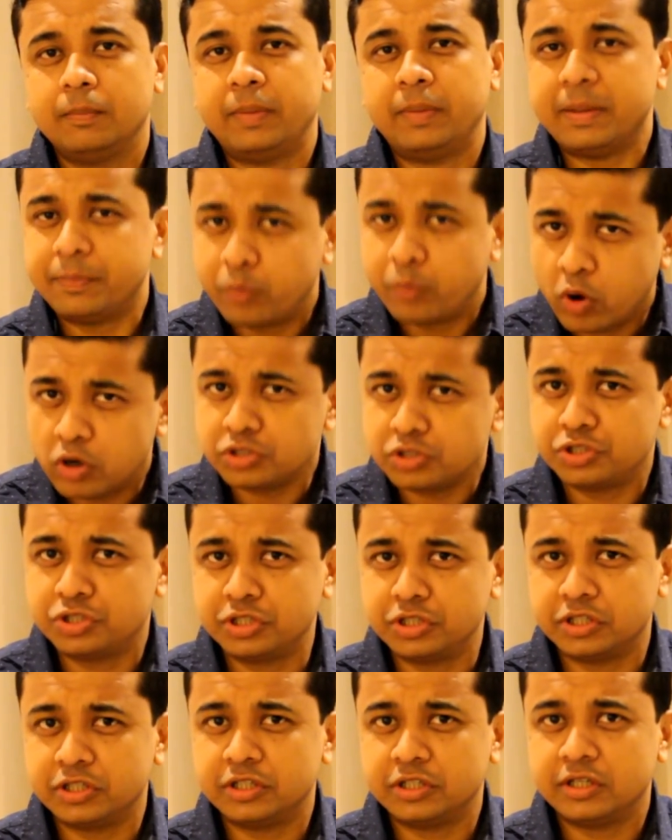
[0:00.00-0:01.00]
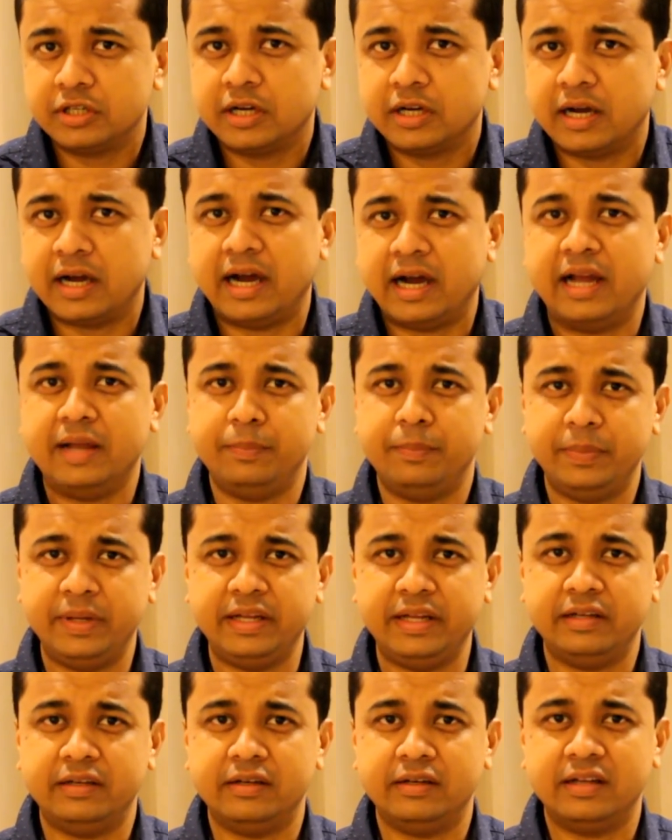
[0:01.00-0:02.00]
By posture, I
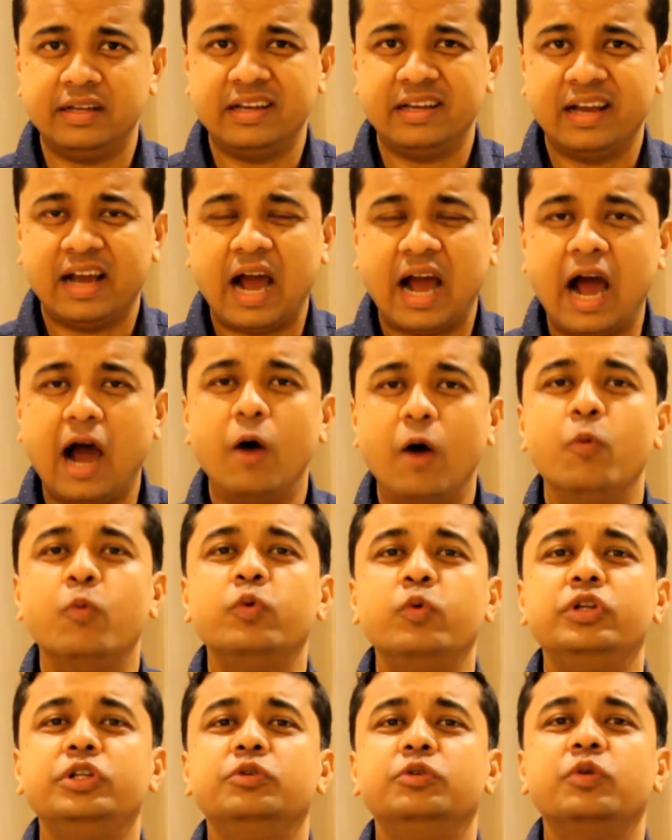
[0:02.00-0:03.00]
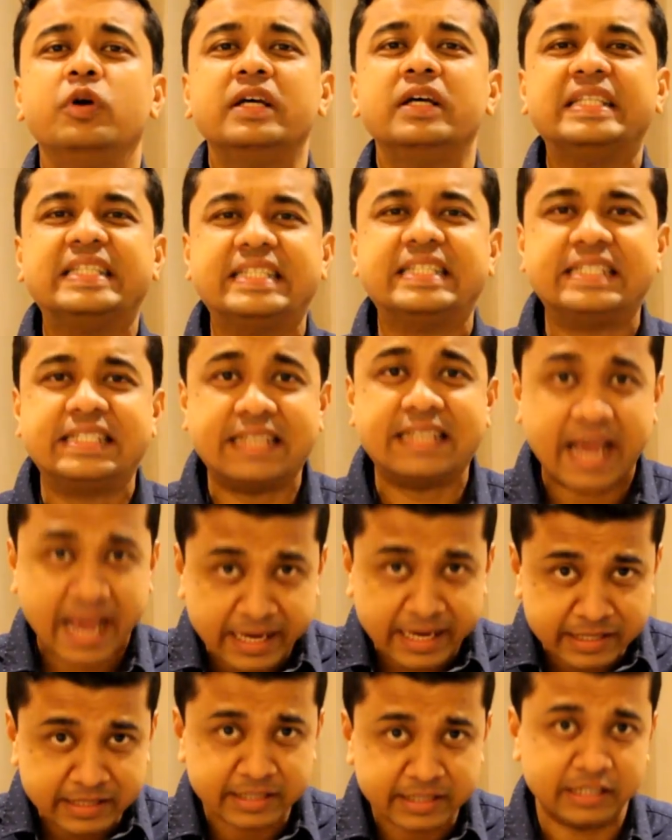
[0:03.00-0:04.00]
mean how would you
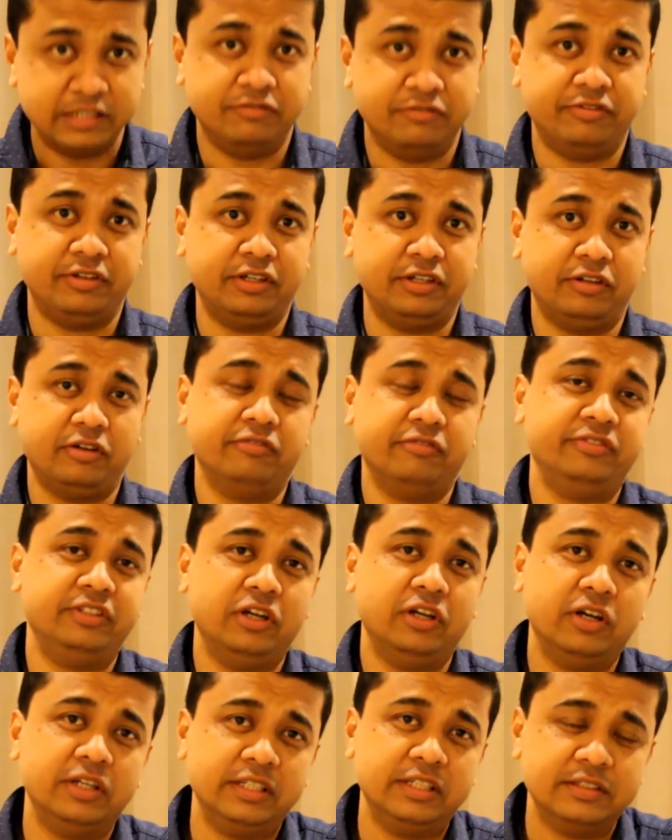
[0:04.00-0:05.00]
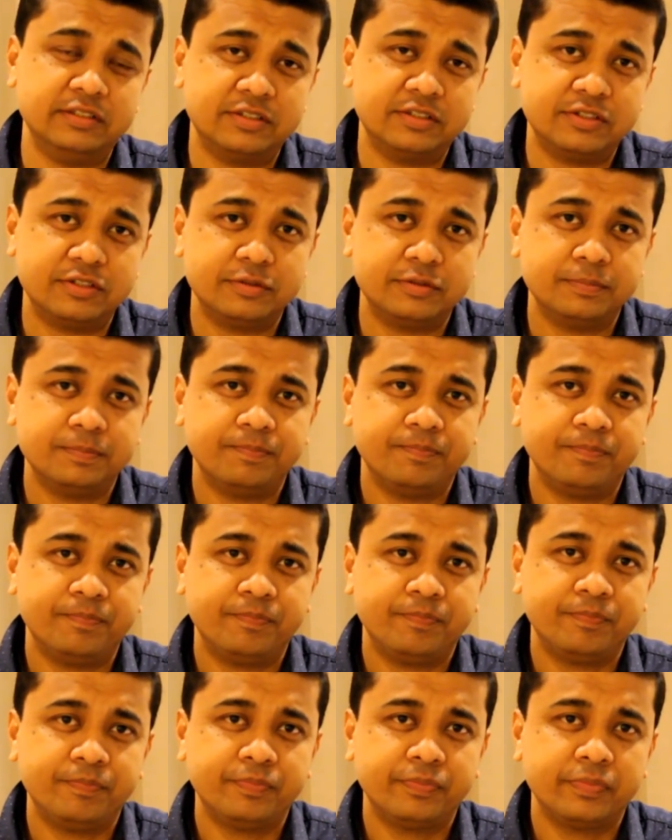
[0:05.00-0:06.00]
stand in front of the audience.
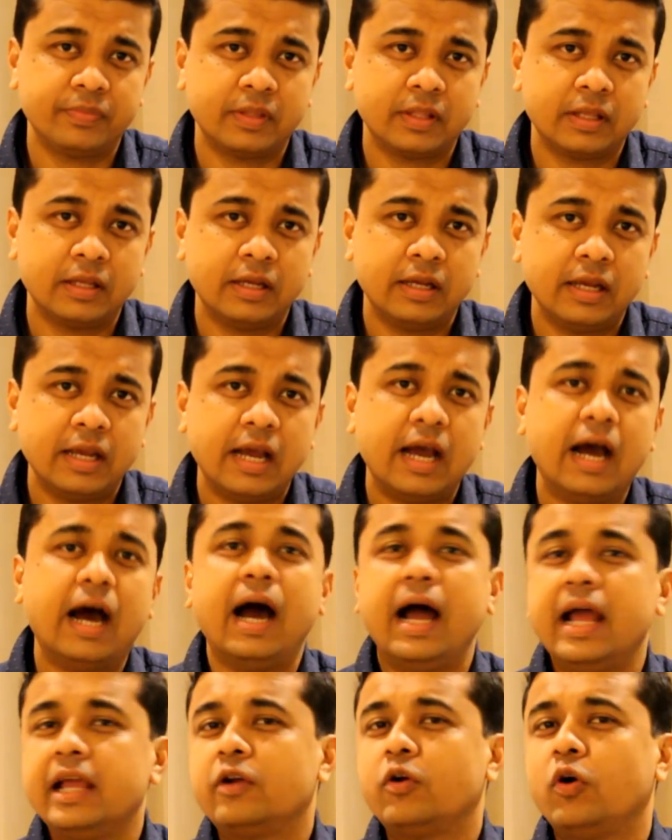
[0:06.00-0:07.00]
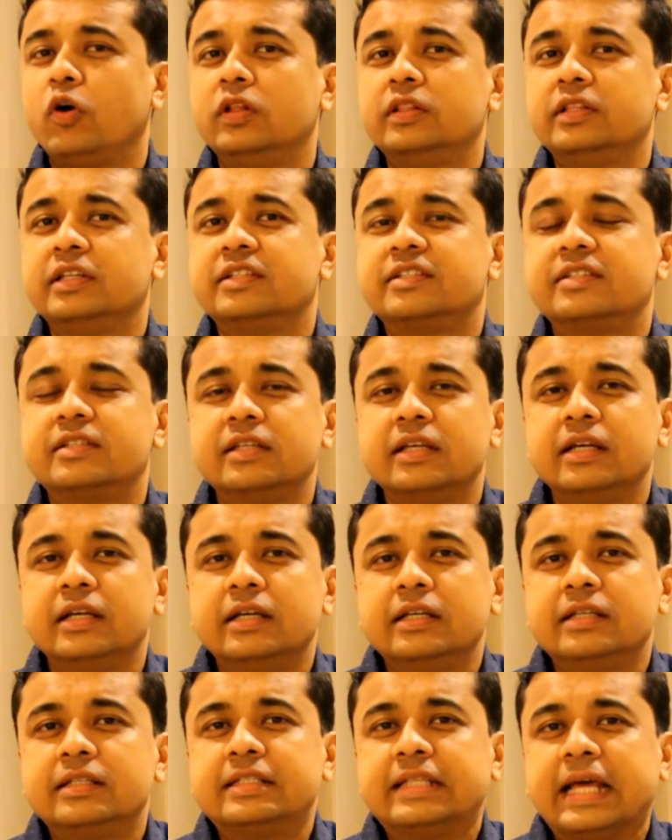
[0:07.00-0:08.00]
I call this
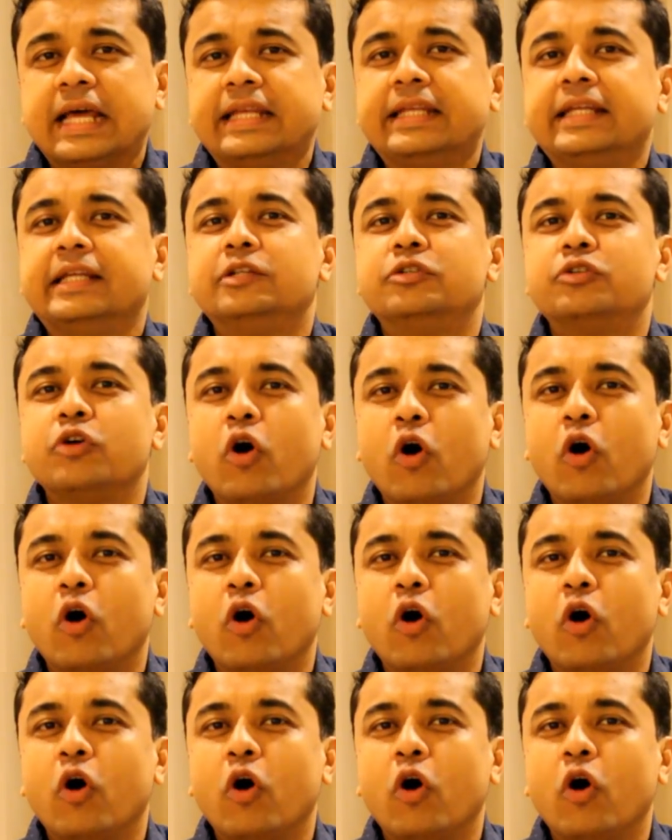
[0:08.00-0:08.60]
standing